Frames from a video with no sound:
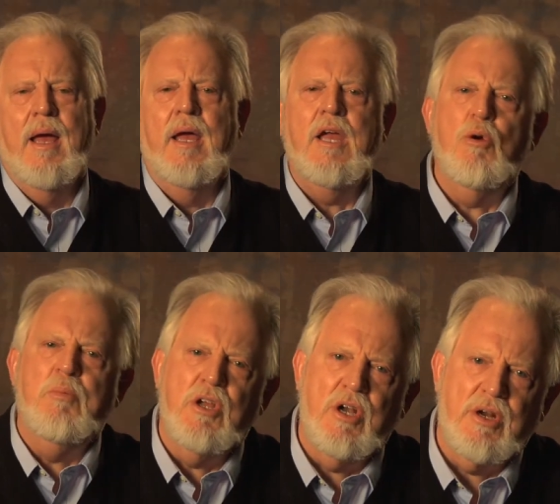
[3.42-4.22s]
hear
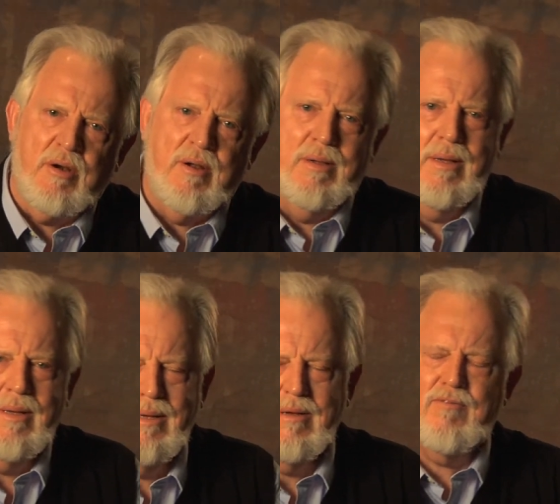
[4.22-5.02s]
me a little,
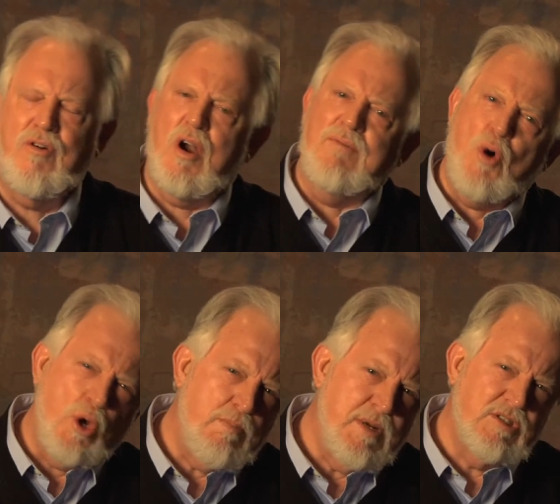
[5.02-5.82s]
for I've
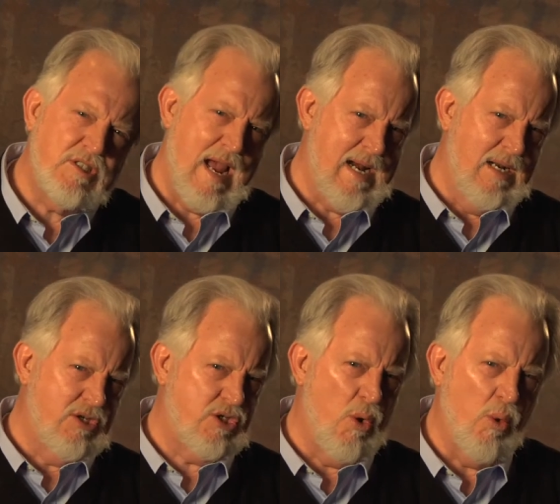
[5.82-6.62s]
only been silent
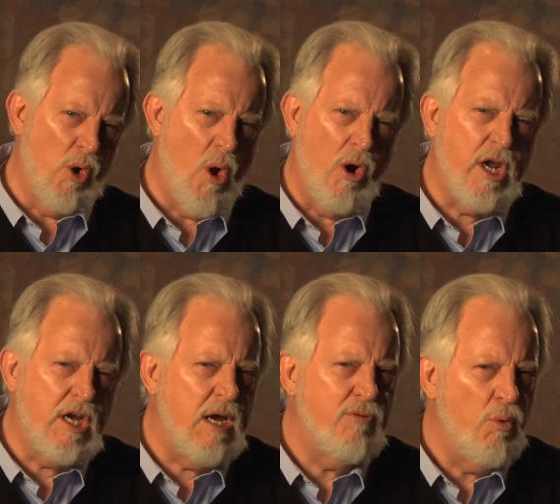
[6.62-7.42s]
so long
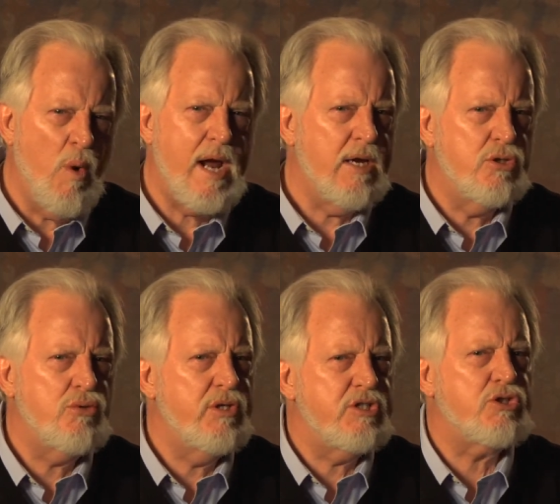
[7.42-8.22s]
and given way
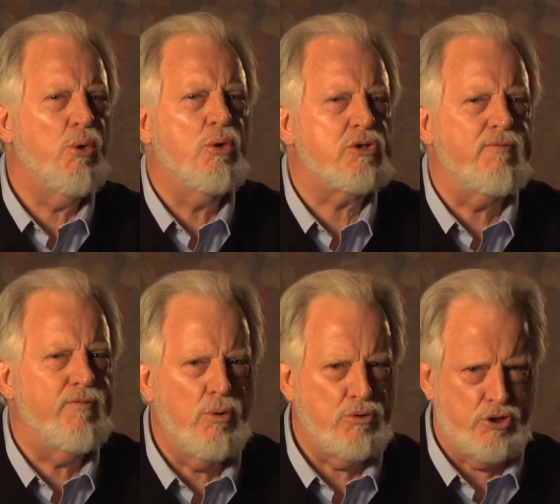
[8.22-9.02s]
into this course of
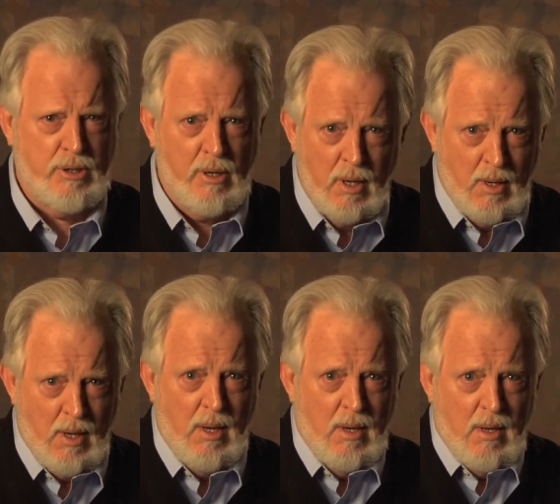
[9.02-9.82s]
fortune
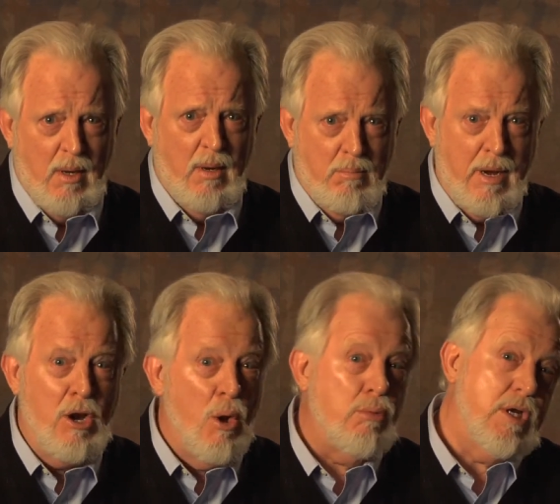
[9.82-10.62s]
by
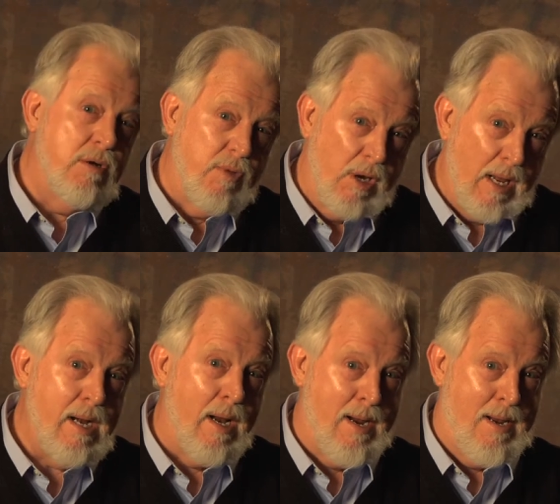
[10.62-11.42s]
noting of the
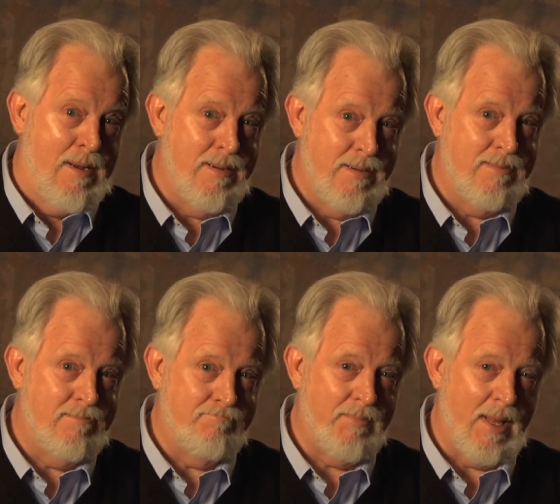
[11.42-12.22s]
lady.
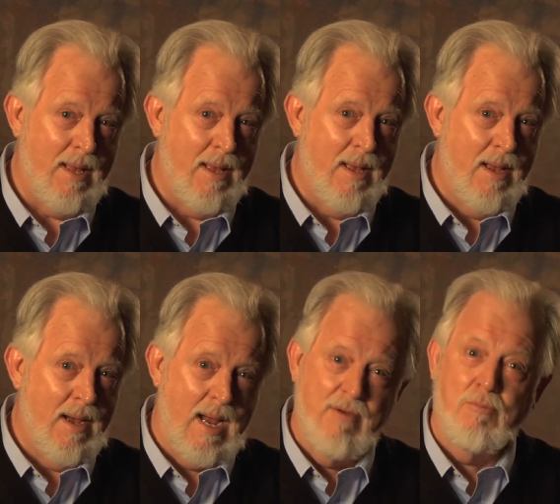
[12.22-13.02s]

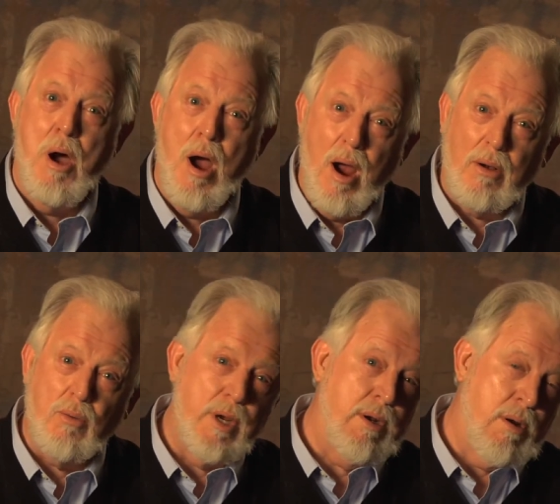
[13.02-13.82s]
I have marked
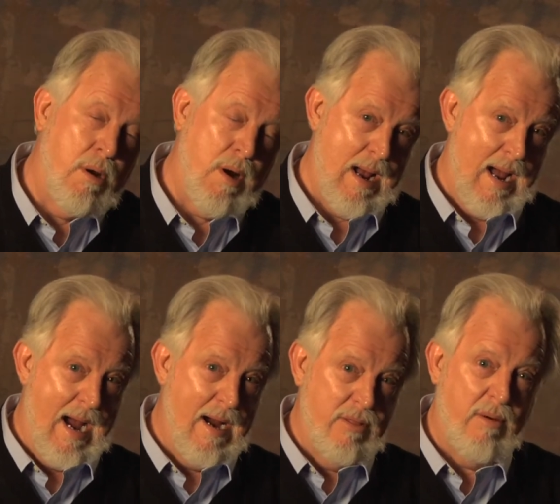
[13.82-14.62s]
where in her
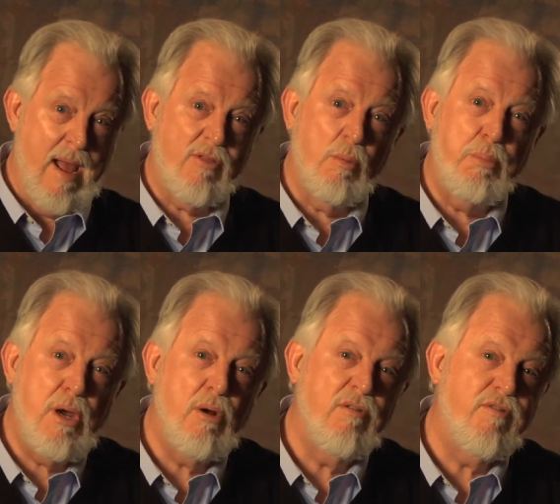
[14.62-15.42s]
eye there hath
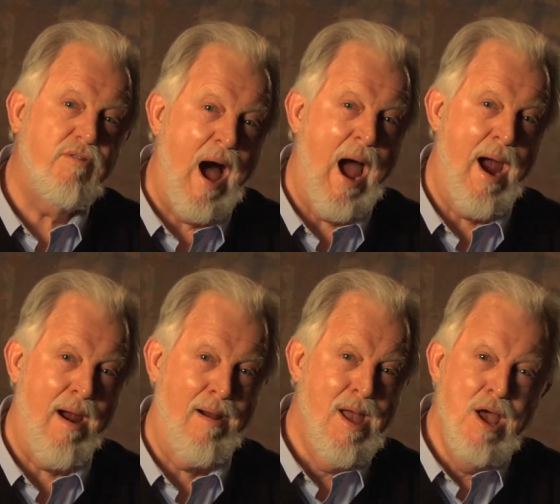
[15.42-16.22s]
appeared a fire